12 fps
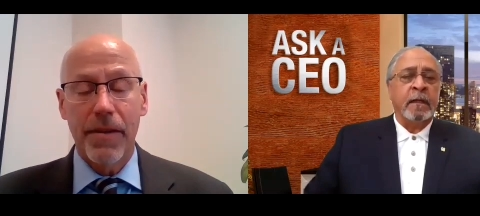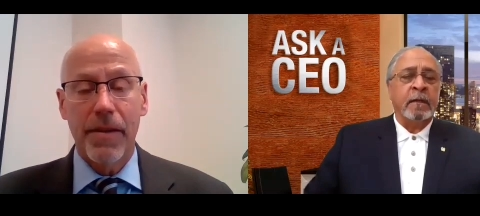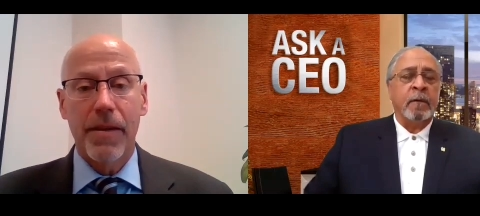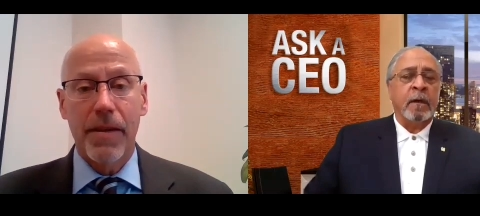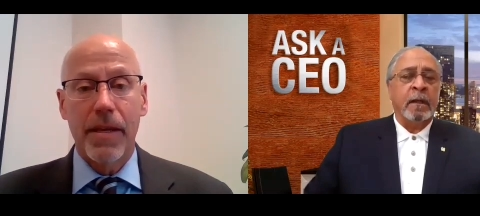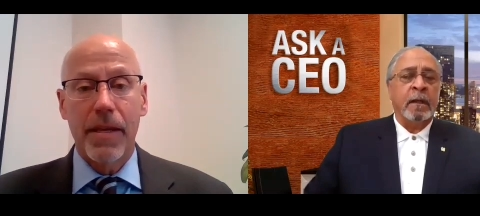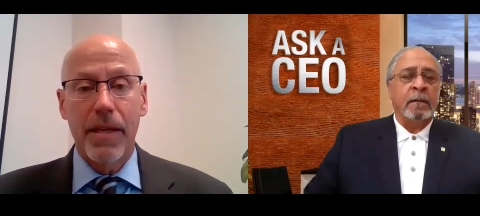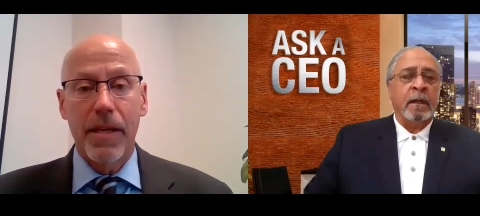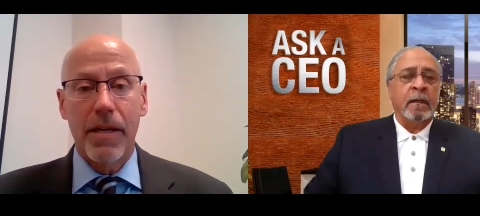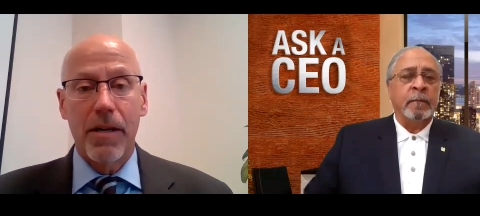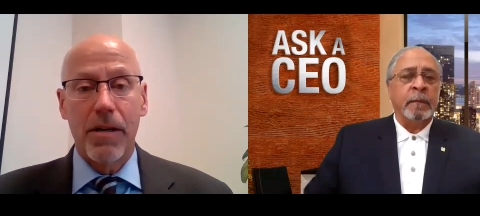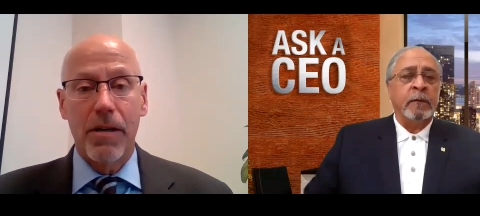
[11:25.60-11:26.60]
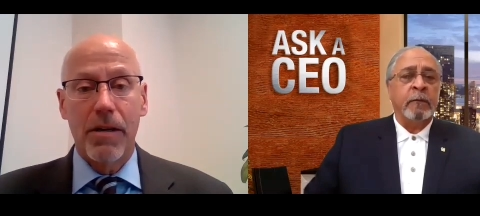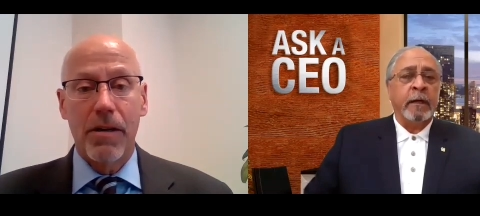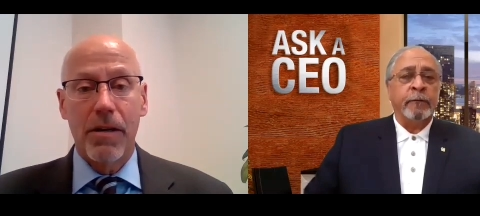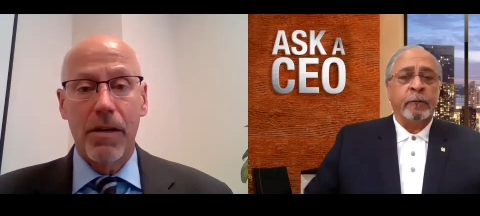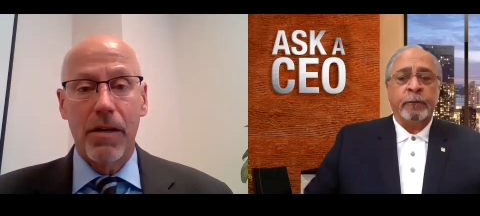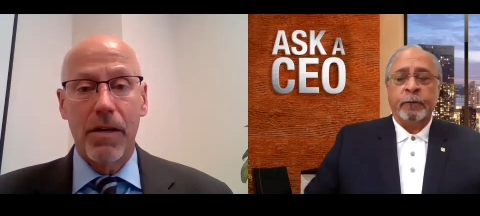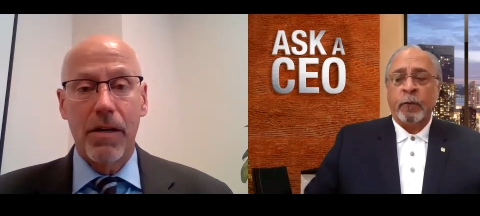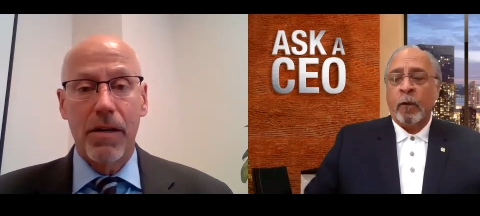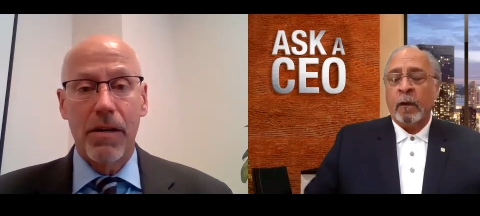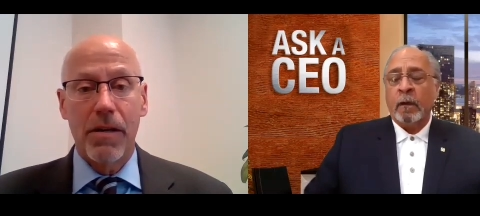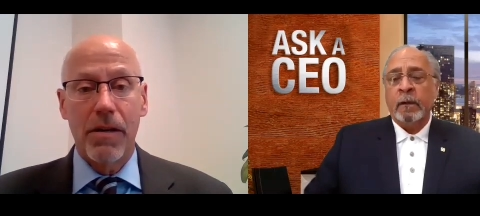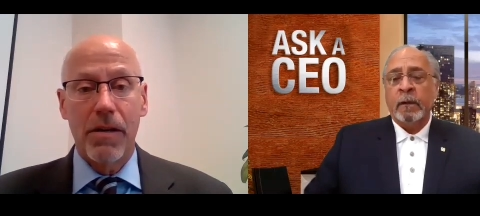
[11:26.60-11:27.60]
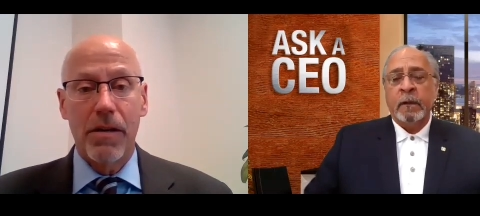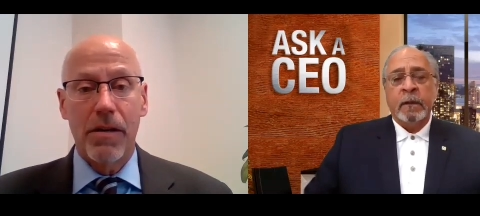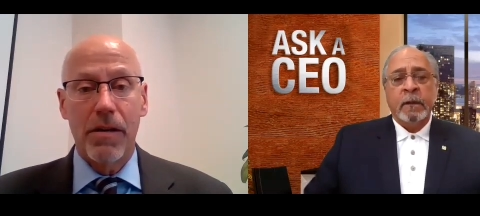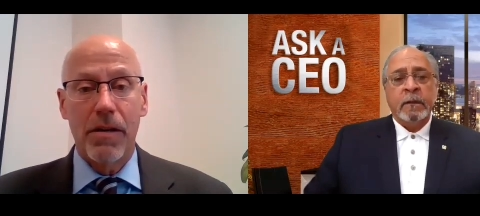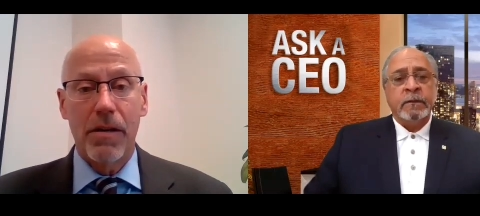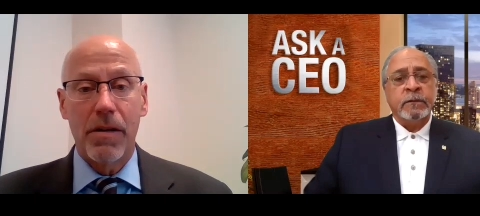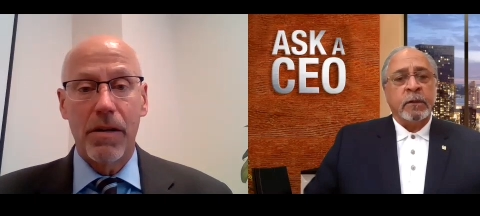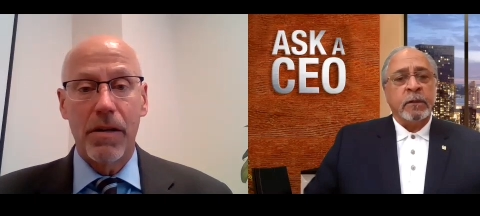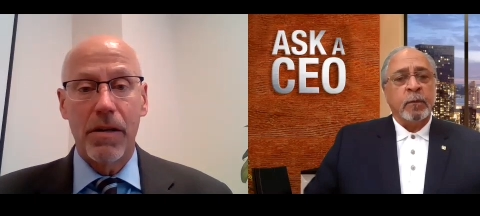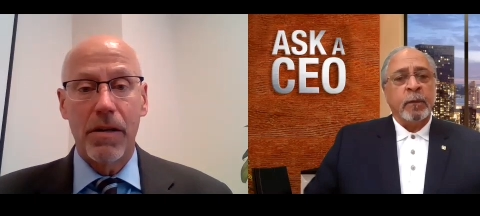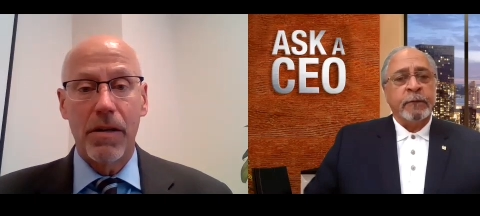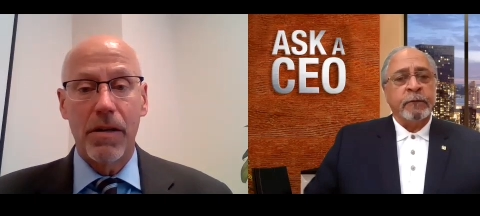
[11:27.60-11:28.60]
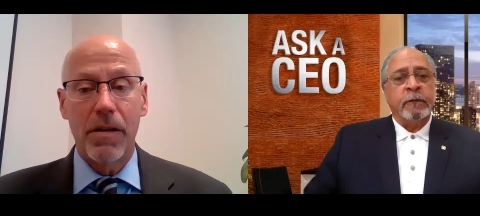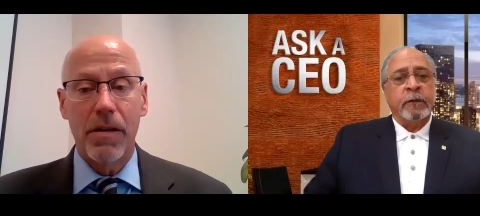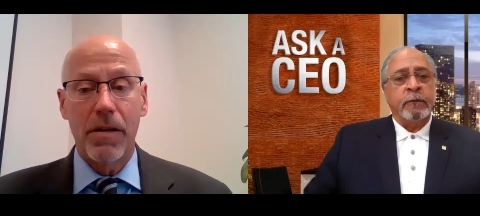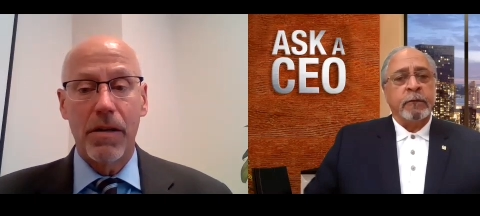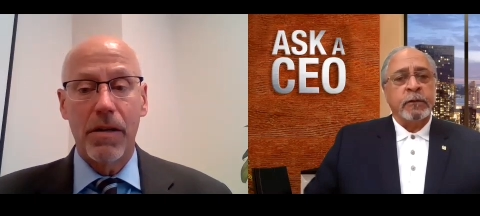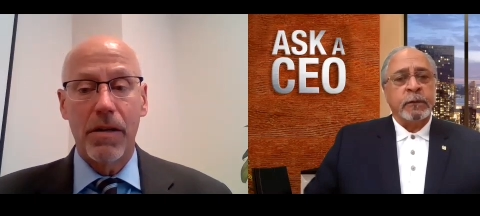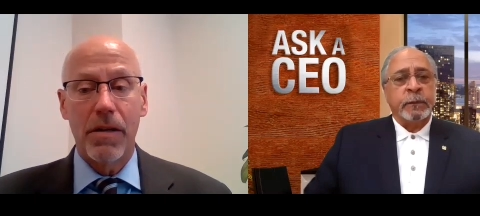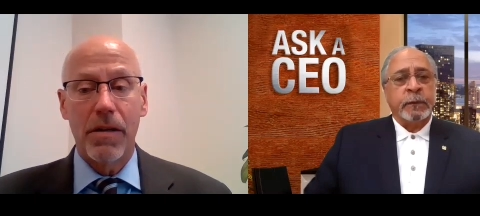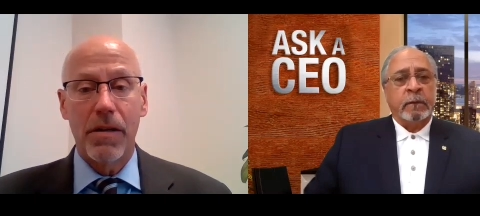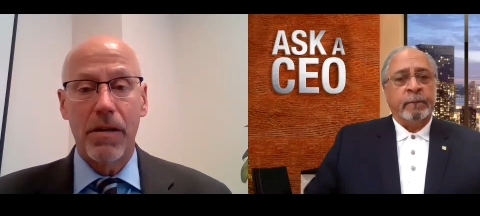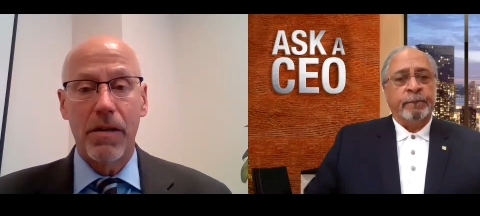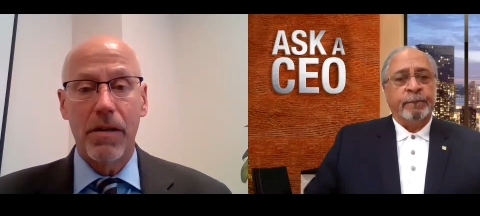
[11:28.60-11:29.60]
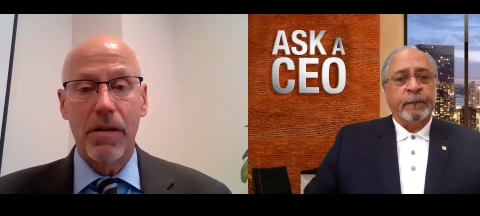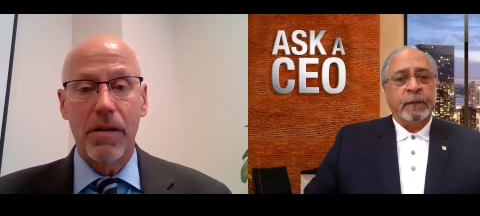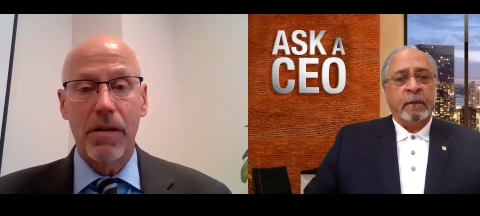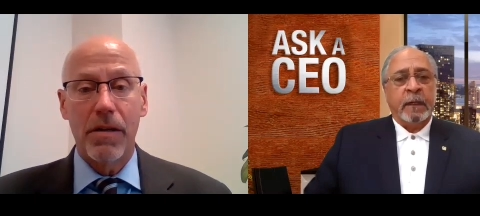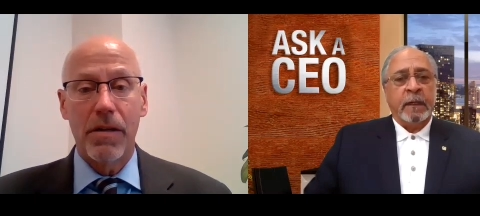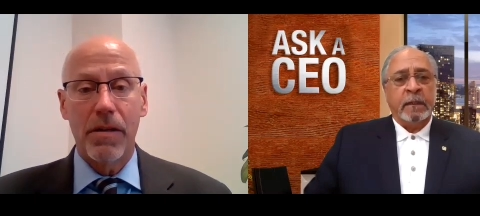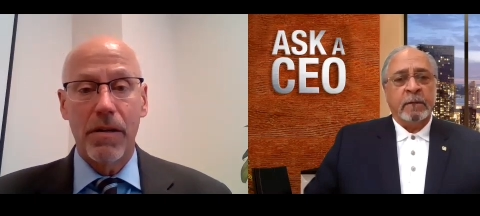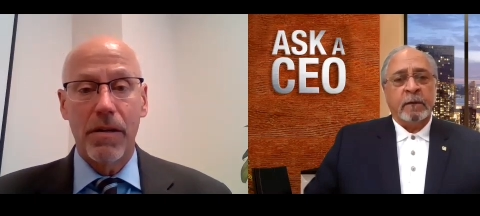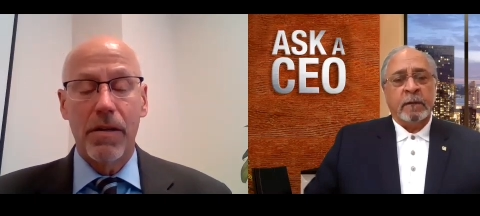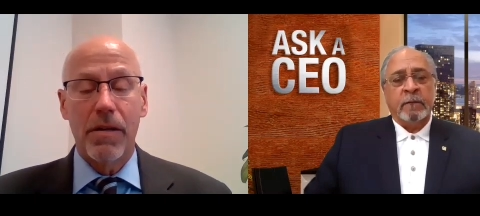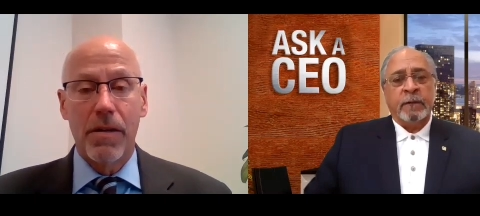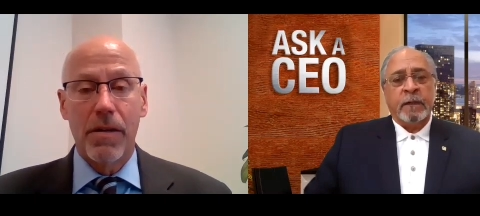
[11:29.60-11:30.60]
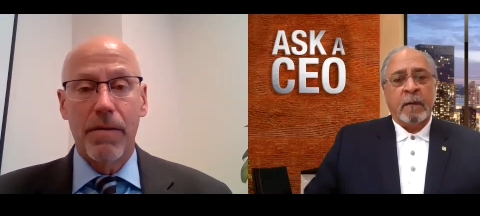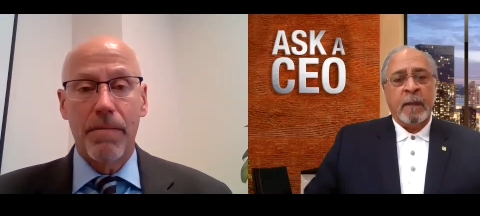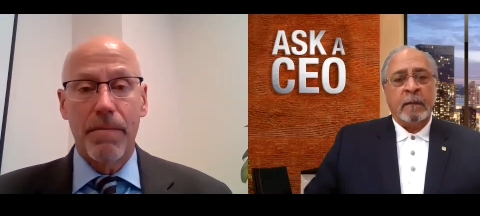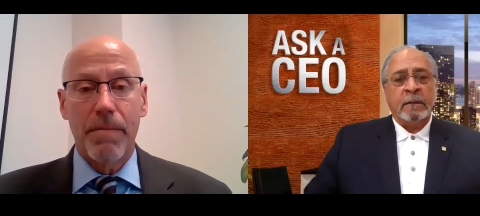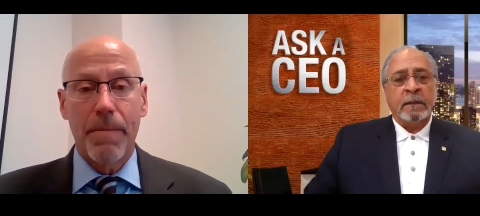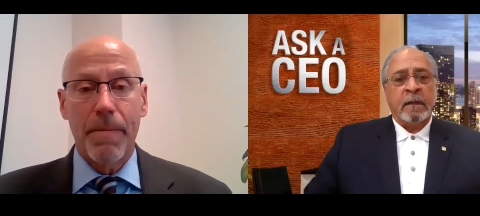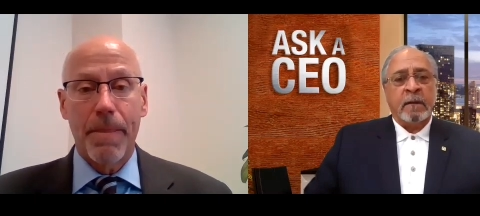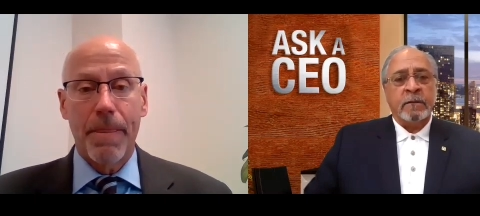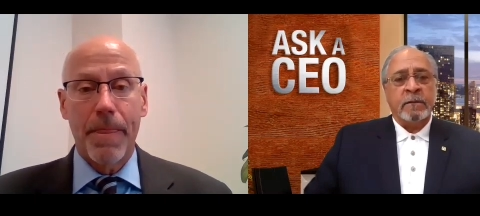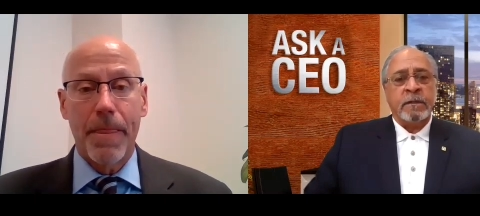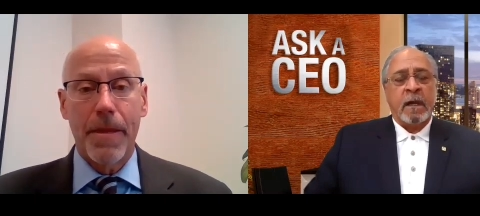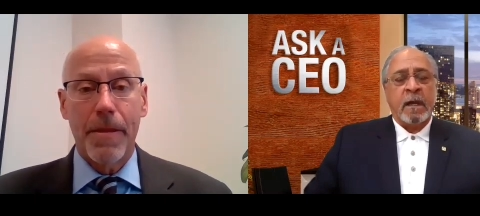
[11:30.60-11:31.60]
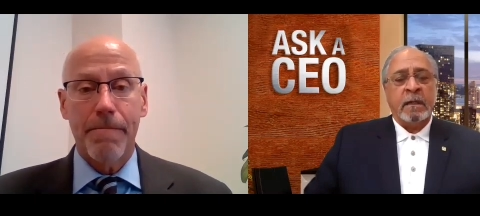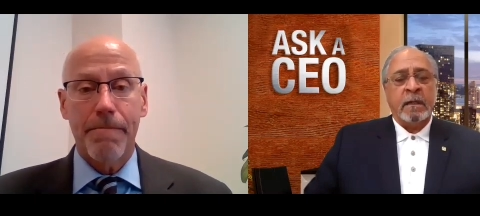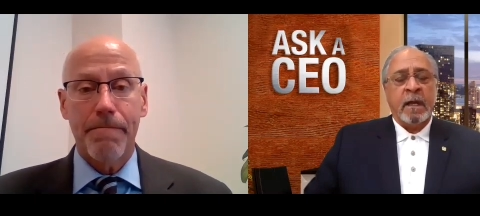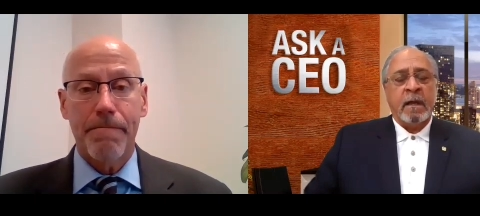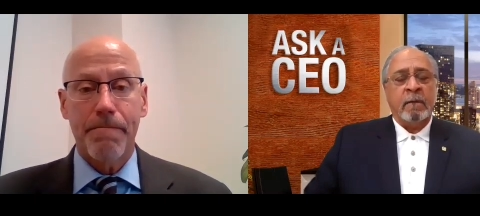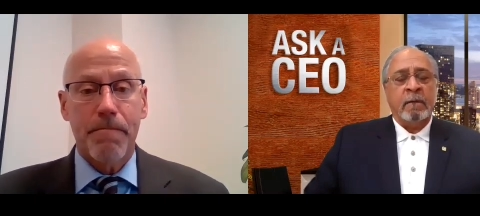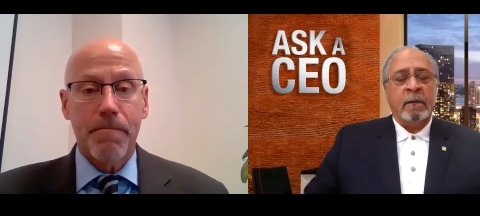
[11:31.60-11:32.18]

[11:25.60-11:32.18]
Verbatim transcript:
Speaker 1: and and and be grateful for. So you went through the crucible, all right? You you've come out the other side now.